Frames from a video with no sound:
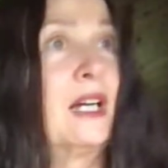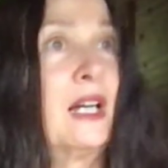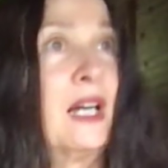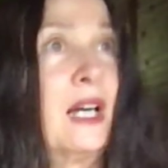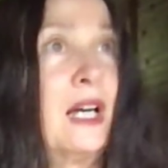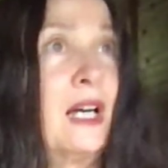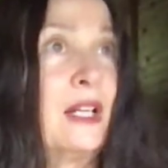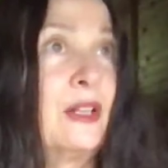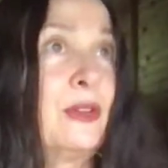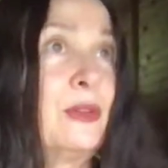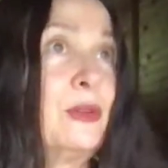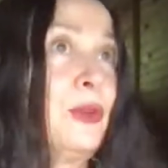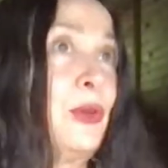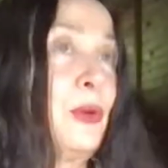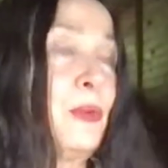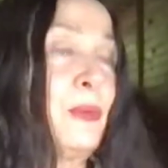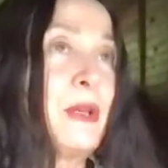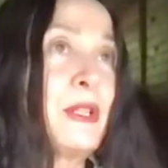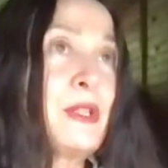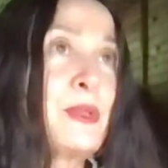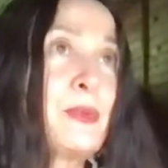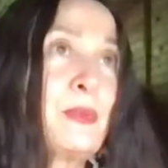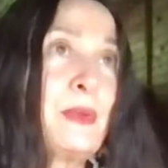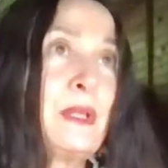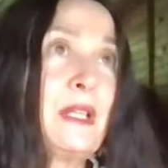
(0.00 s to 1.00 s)
I don't know,
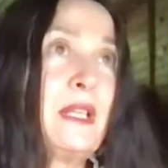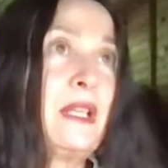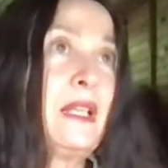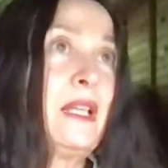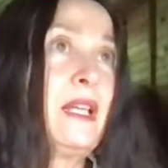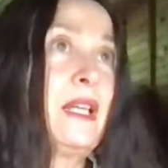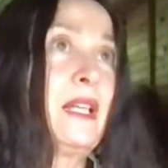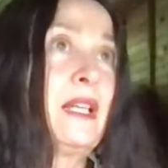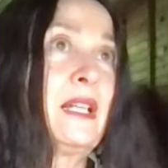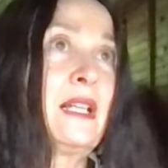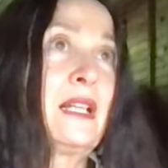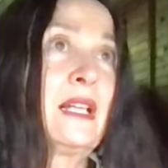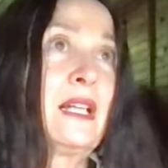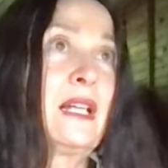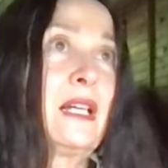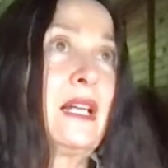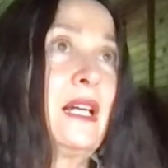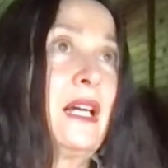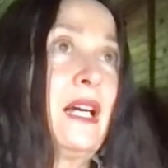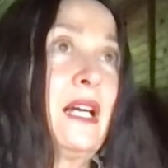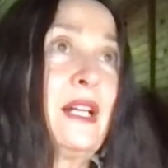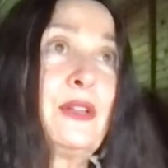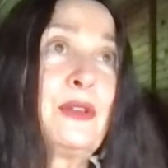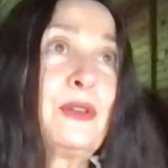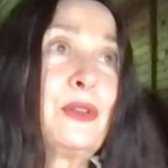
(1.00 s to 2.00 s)
must be,
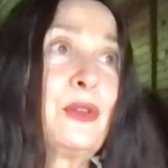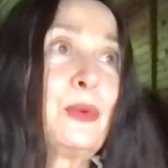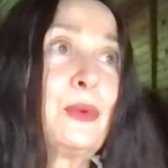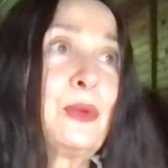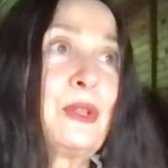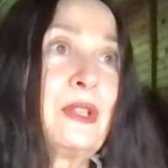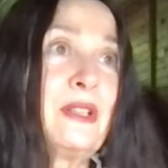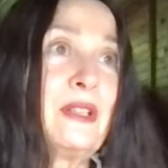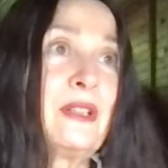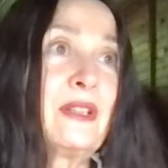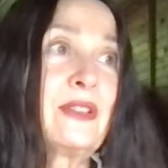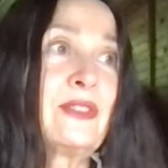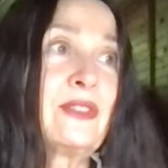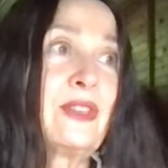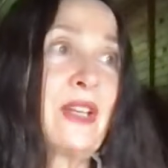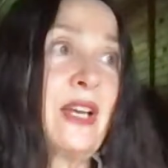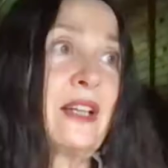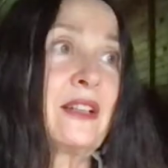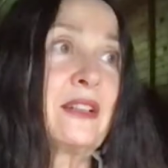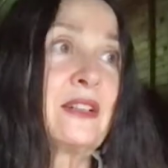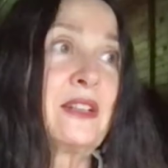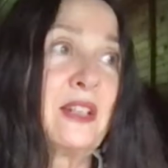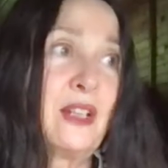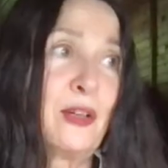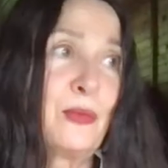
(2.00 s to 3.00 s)
I don't know what the exact
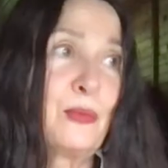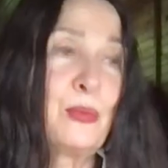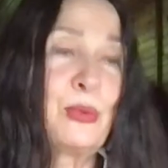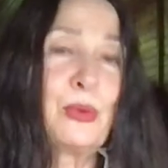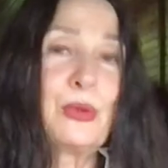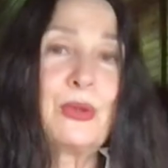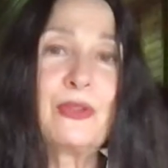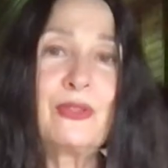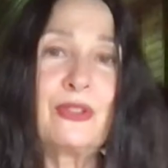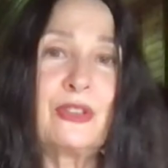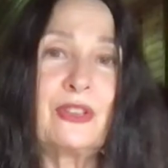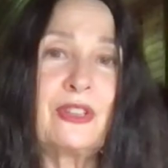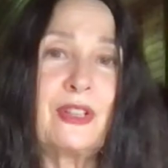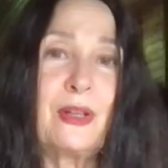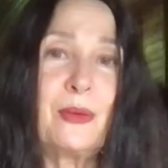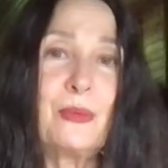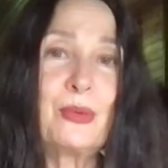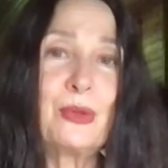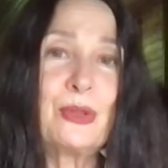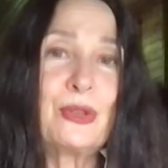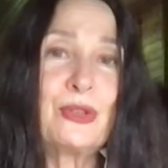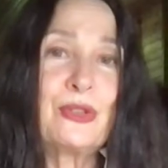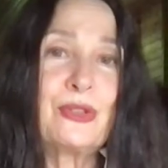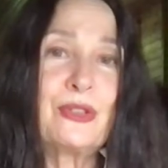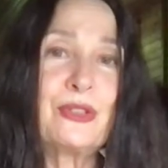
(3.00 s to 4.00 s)
number of the
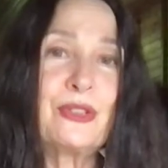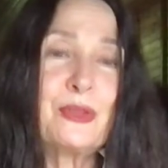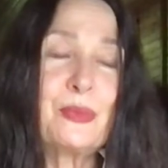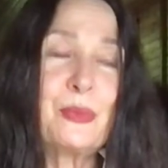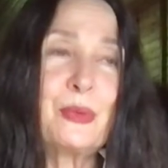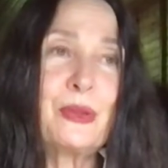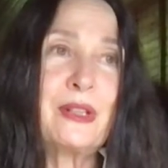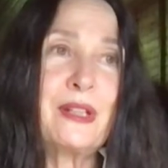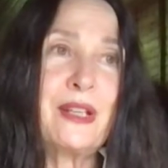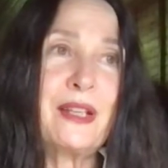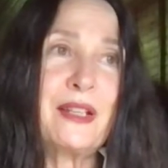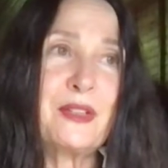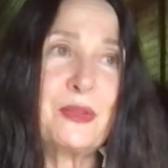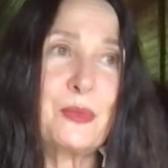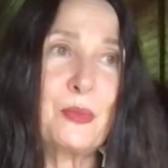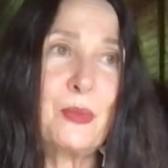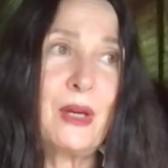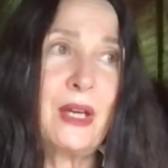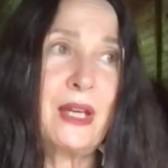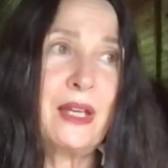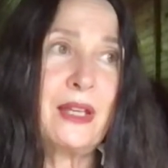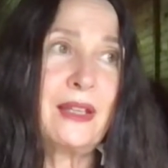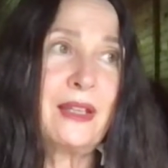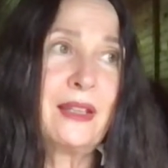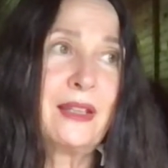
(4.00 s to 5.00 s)
temperature is, but as
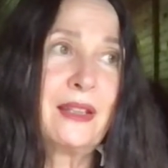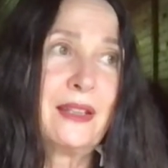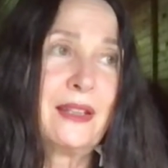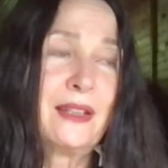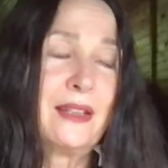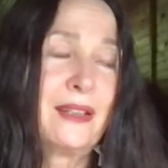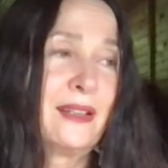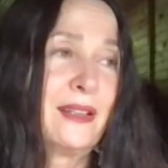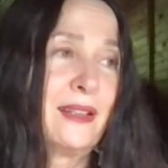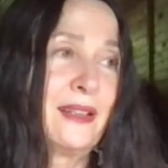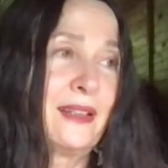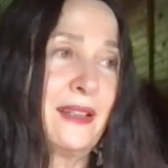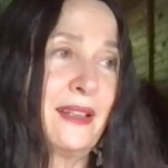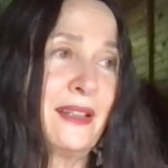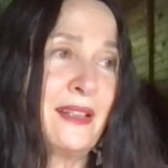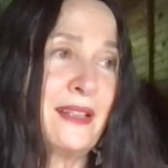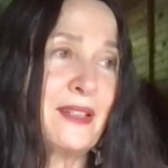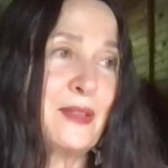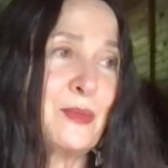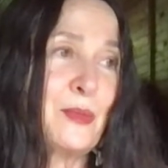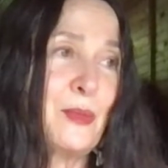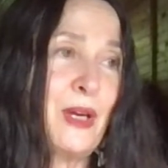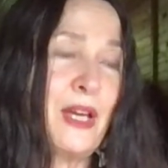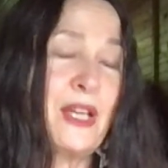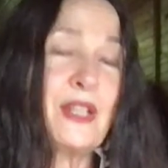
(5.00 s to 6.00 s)
my
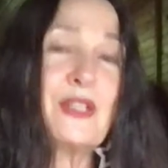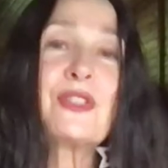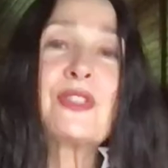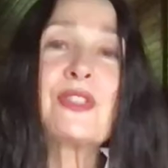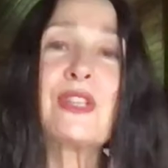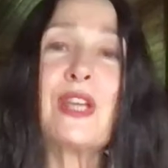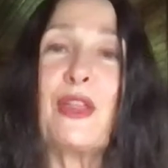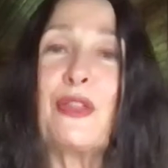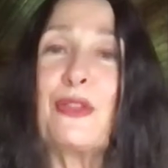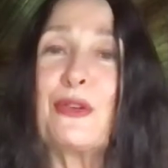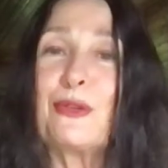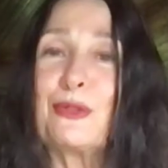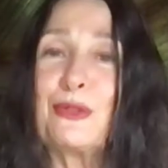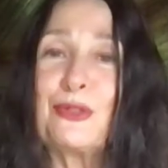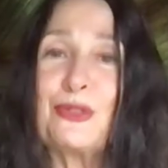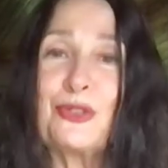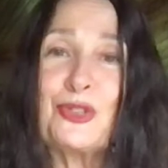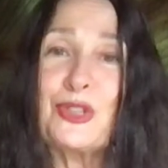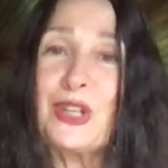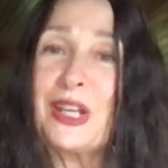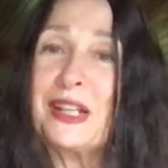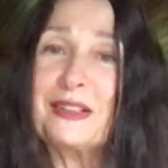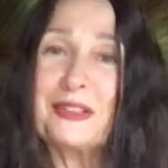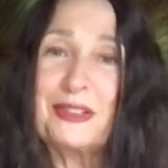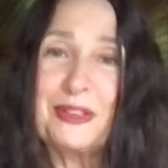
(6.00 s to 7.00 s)
southern
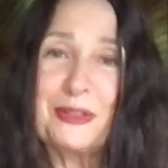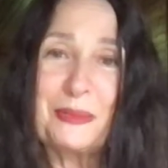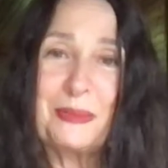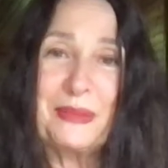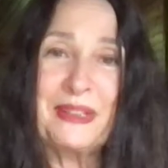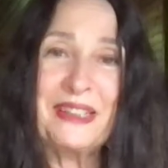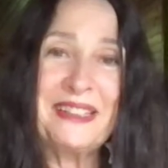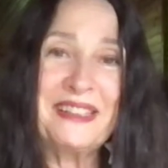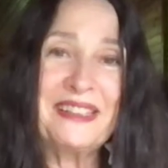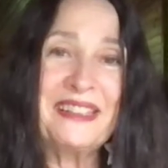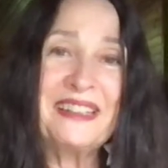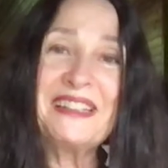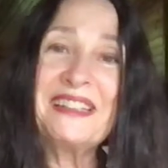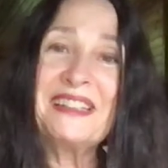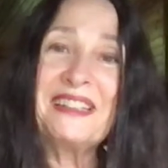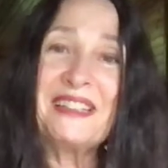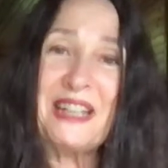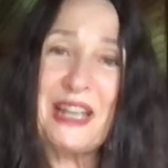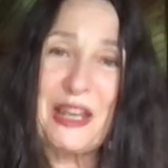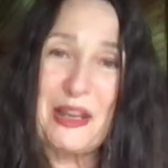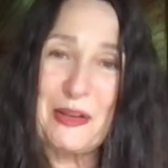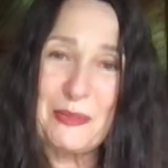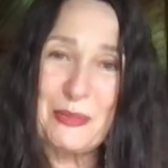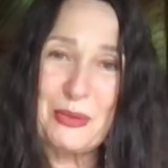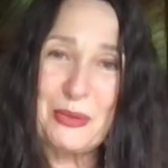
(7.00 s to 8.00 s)
gentleman
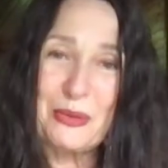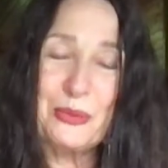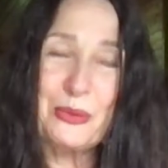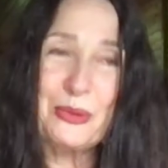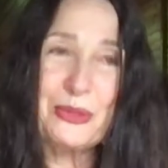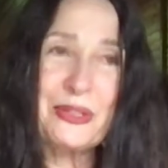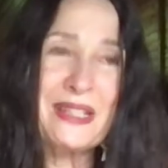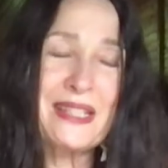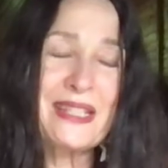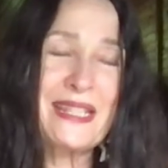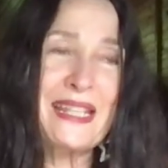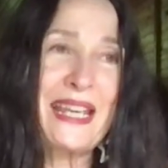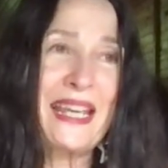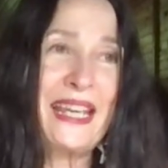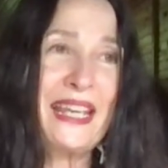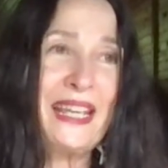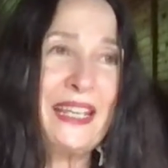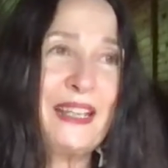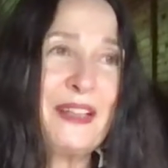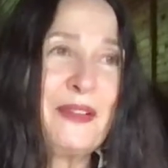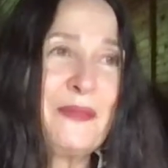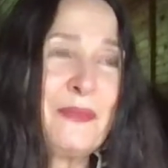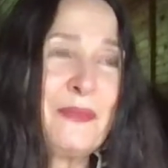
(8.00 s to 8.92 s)
neighbor would say,